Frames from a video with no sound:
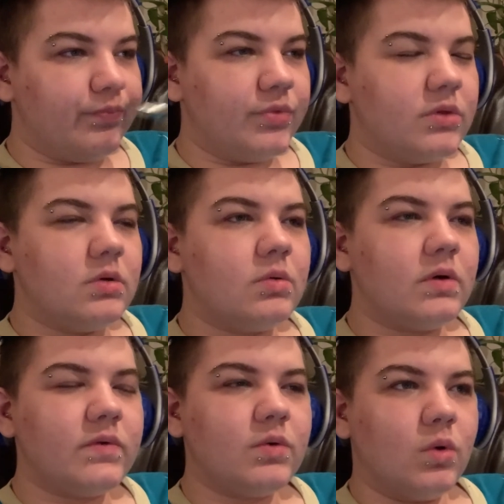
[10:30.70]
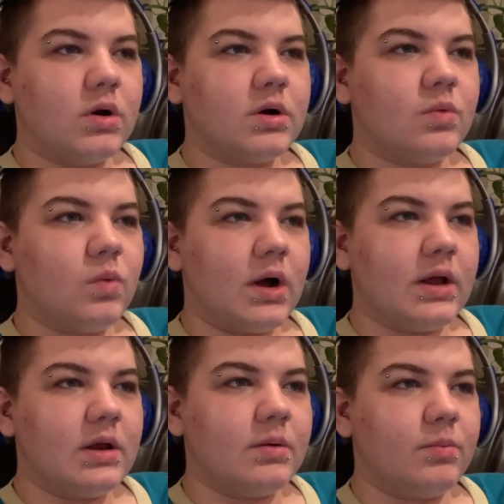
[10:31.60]
Do you ever wonder why
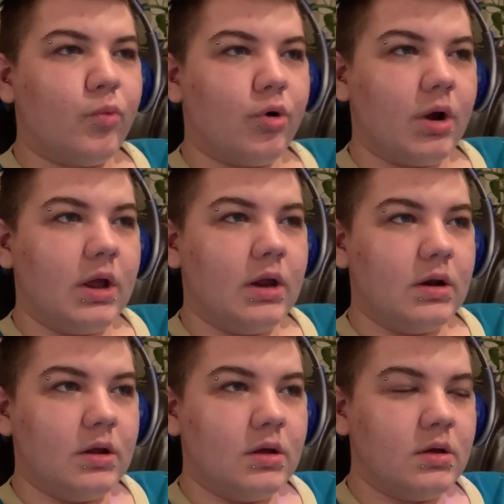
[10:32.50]
your brain